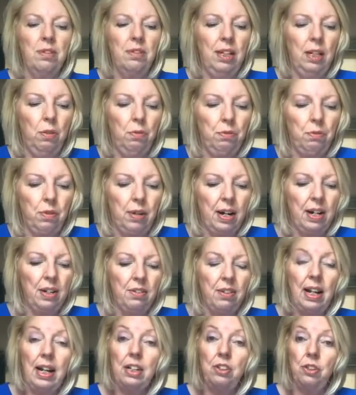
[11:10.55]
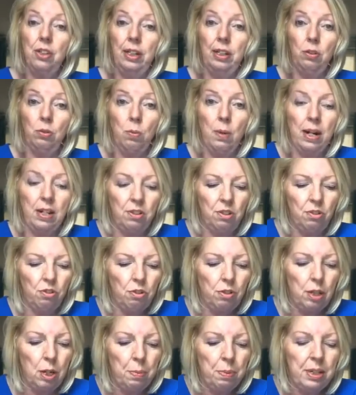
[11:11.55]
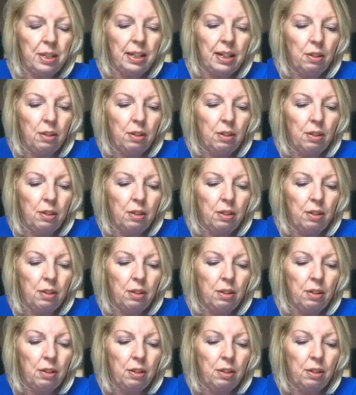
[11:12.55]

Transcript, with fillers: seat of Christ actually twice in Scripture.